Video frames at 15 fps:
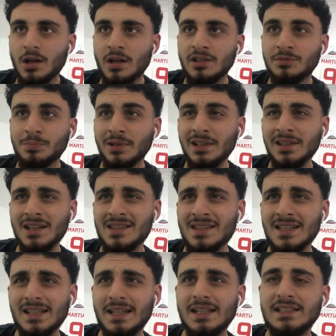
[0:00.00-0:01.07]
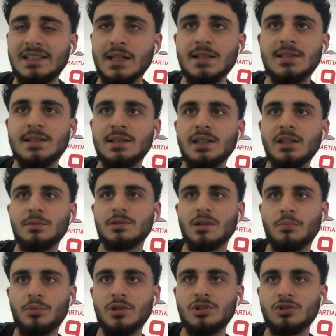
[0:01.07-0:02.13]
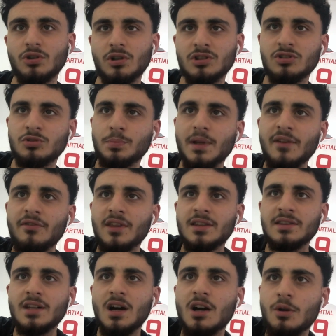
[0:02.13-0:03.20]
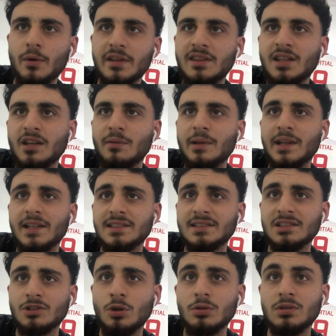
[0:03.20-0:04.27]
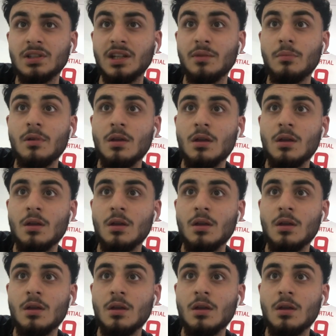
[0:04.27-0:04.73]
He's played, I think he changed teams, I'm pretty sure. Because he's playing for that dark red team, Iniesta's old team.